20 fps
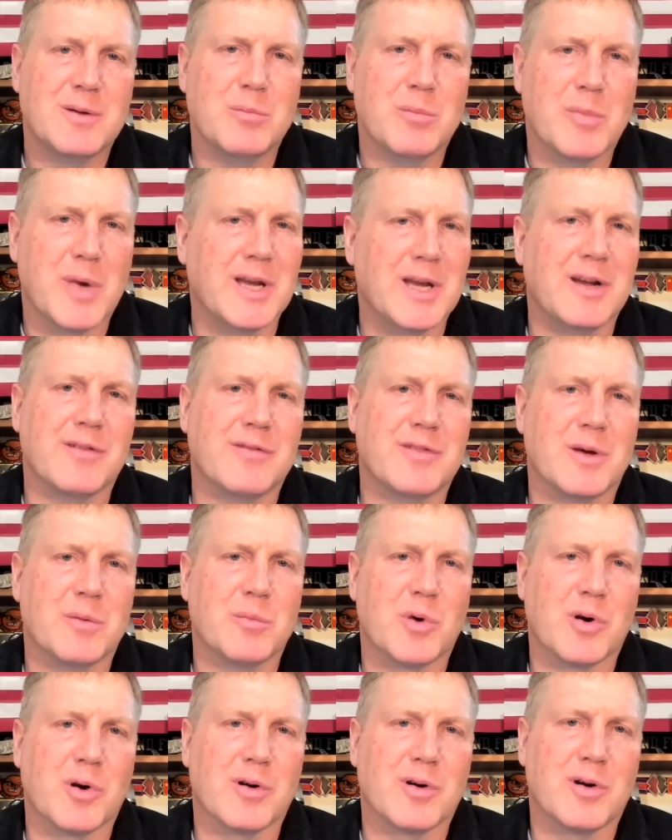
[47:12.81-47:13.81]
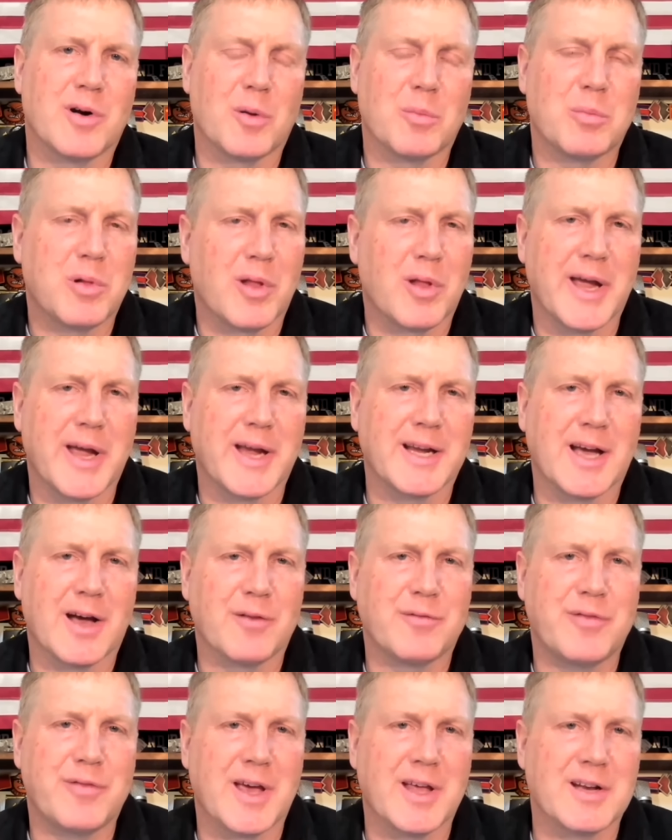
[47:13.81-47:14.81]
many of them are playing
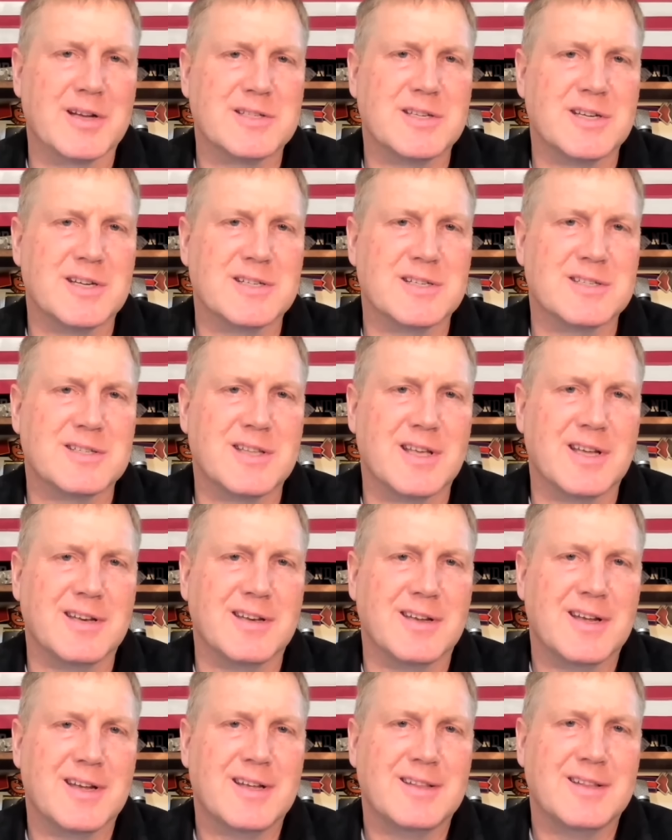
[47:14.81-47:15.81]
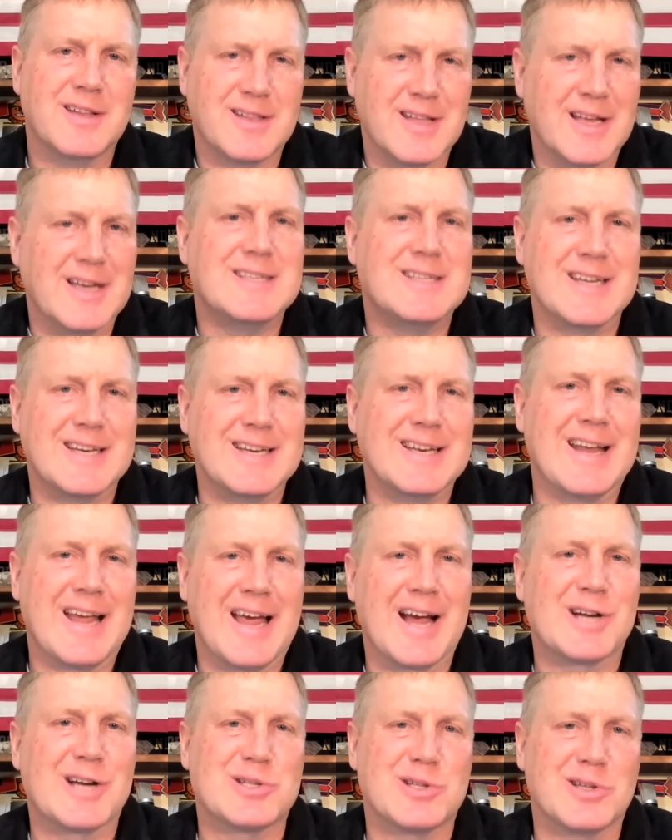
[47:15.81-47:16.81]
out fantasies that they didn't
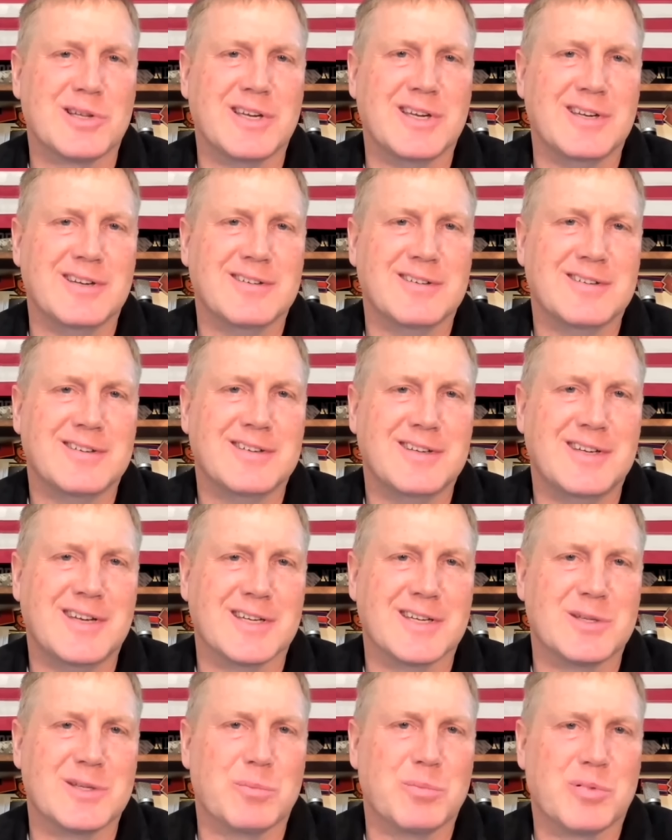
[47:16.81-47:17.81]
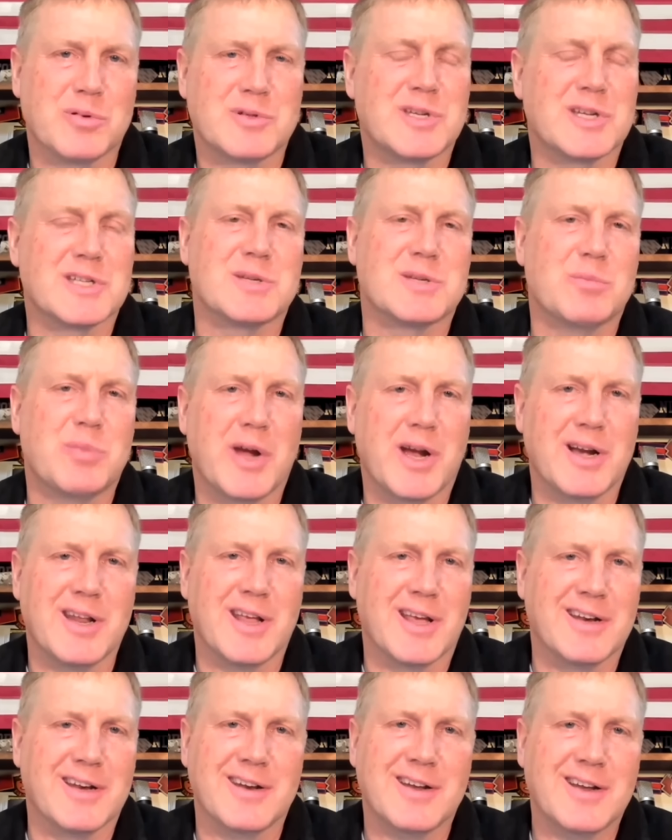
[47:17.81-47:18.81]
actually get to participate
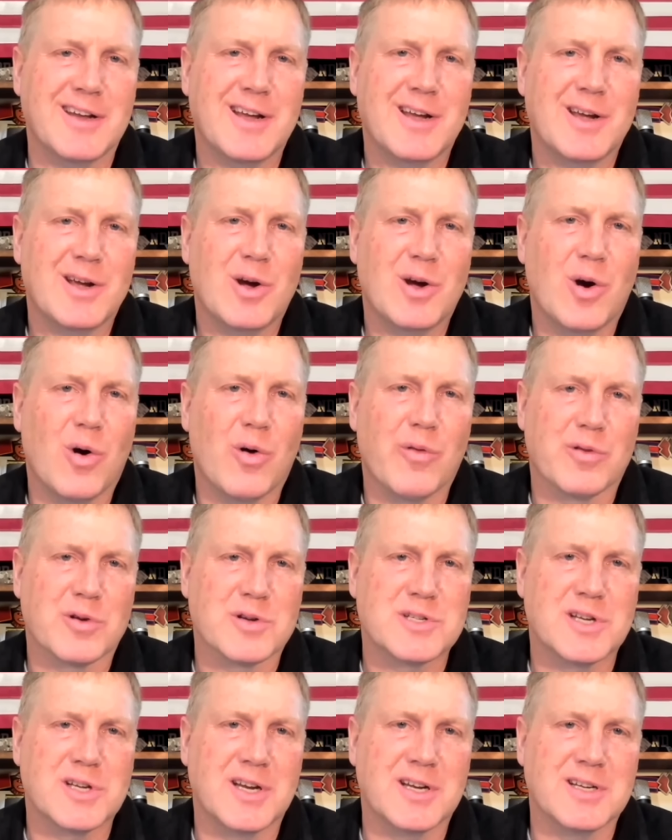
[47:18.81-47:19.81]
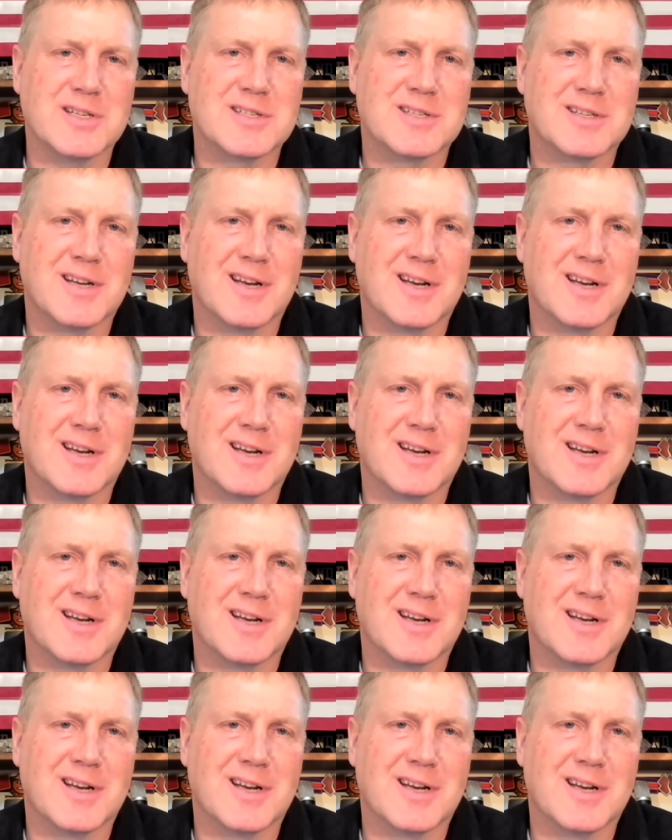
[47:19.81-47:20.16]
in overseas.